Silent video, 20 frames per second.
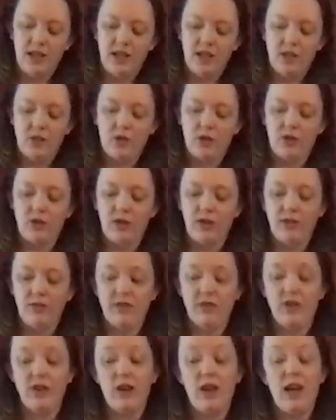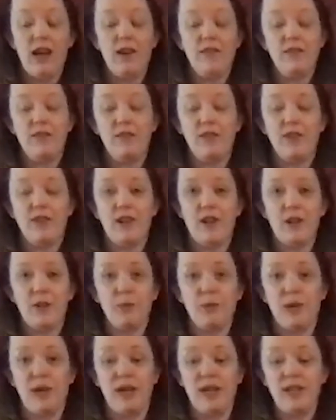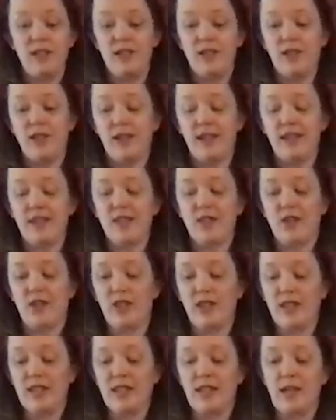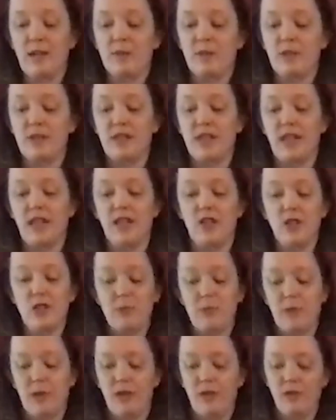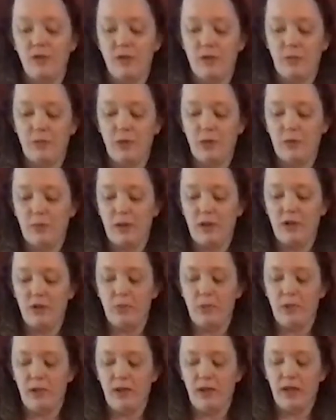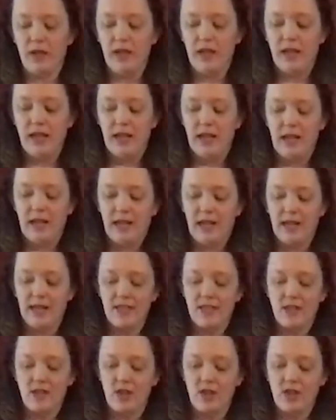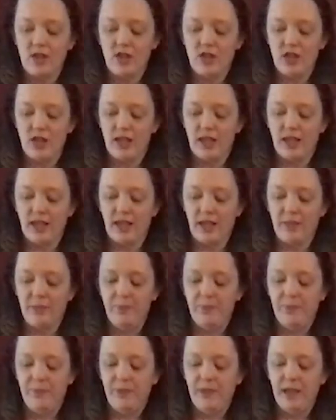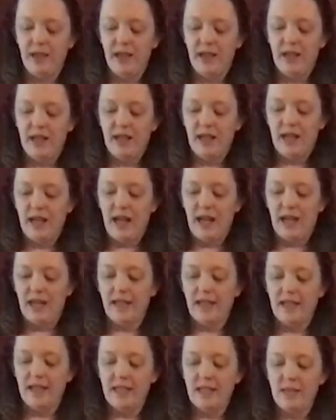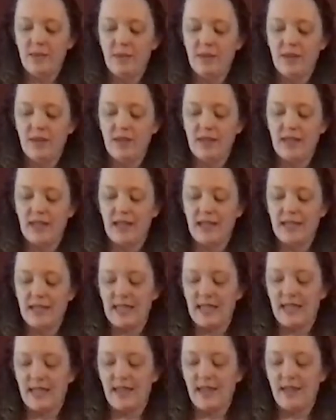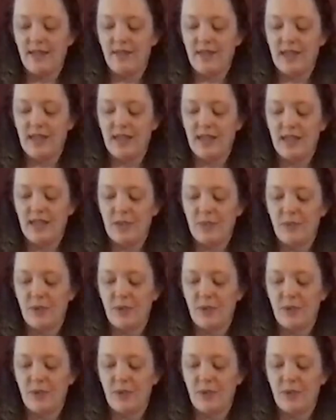You are going to have to figure out a way to kind of stir this up, so take your spoon from your buttermilk and kind of stir it gently. And this is one of those things, I have done this